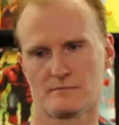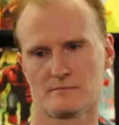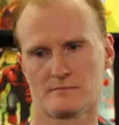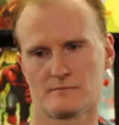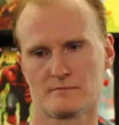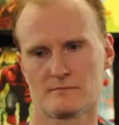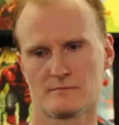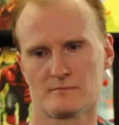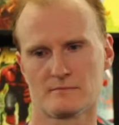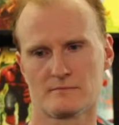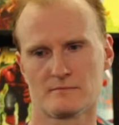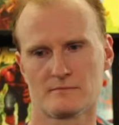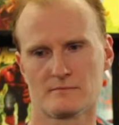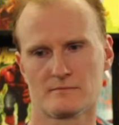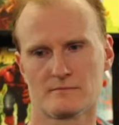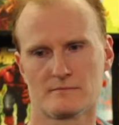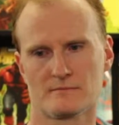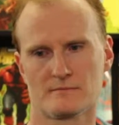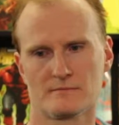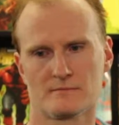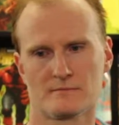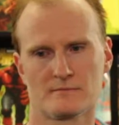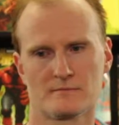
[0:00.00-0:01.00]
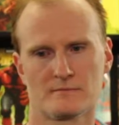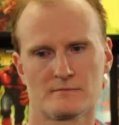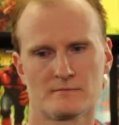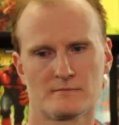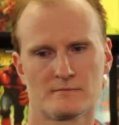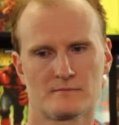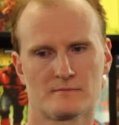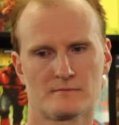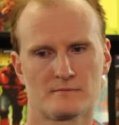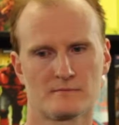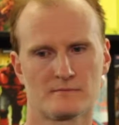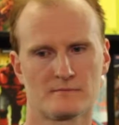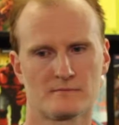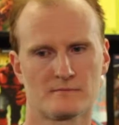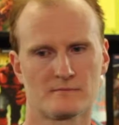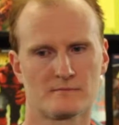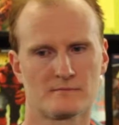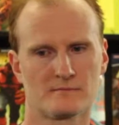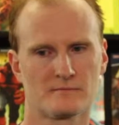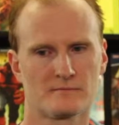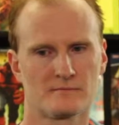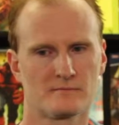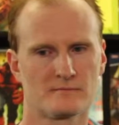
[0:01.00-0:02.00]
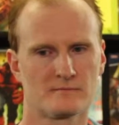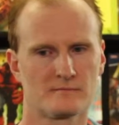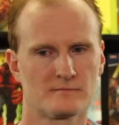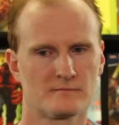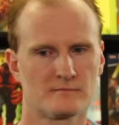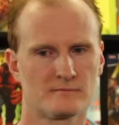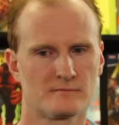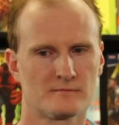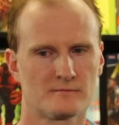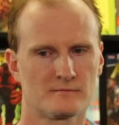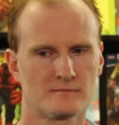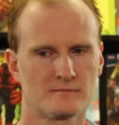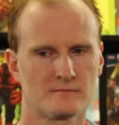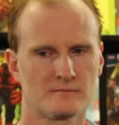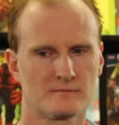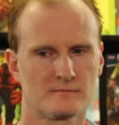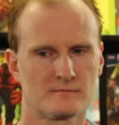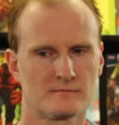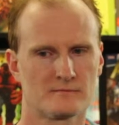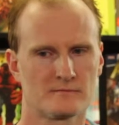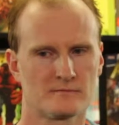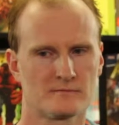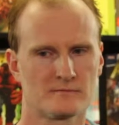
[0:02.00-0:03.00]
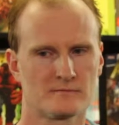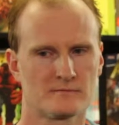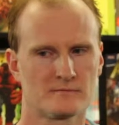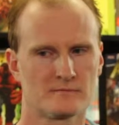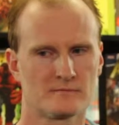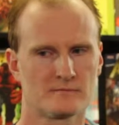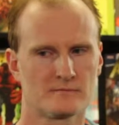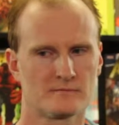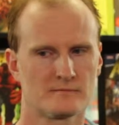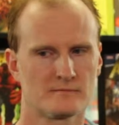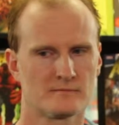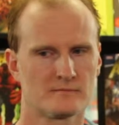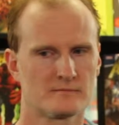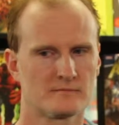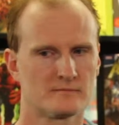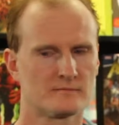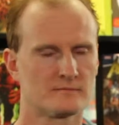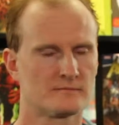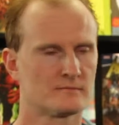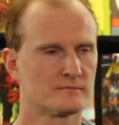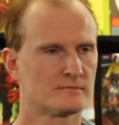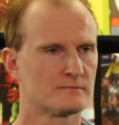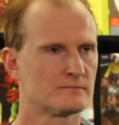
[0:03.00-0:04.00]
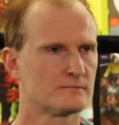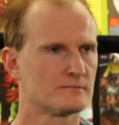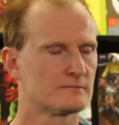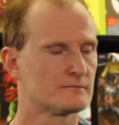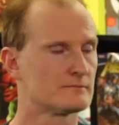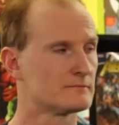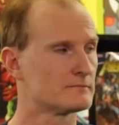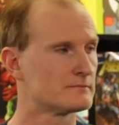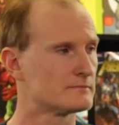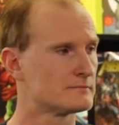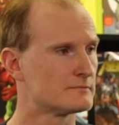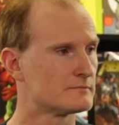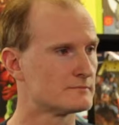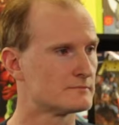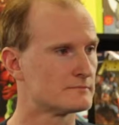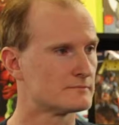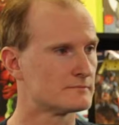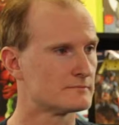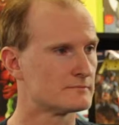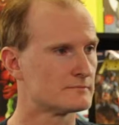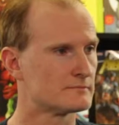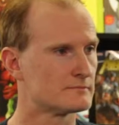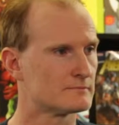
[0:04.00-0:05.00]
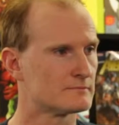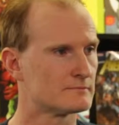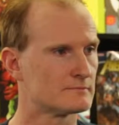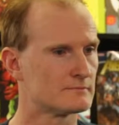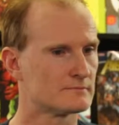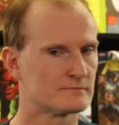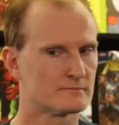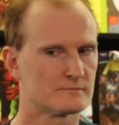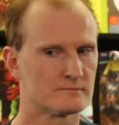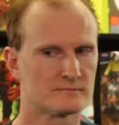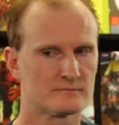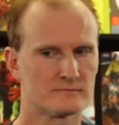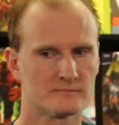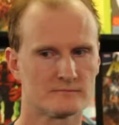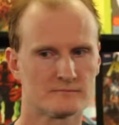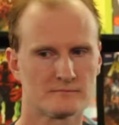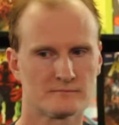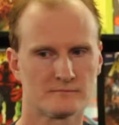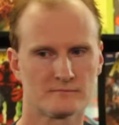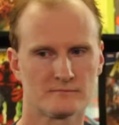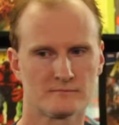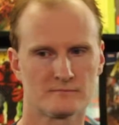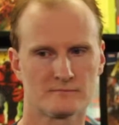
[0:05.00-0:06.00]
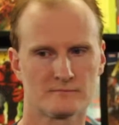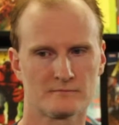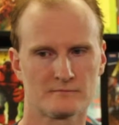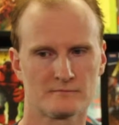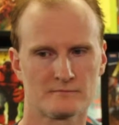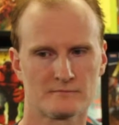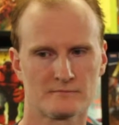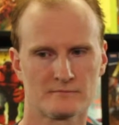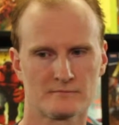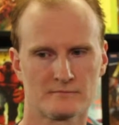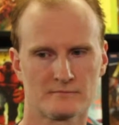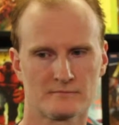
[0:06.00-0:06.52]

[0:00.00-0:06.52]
(not speaking)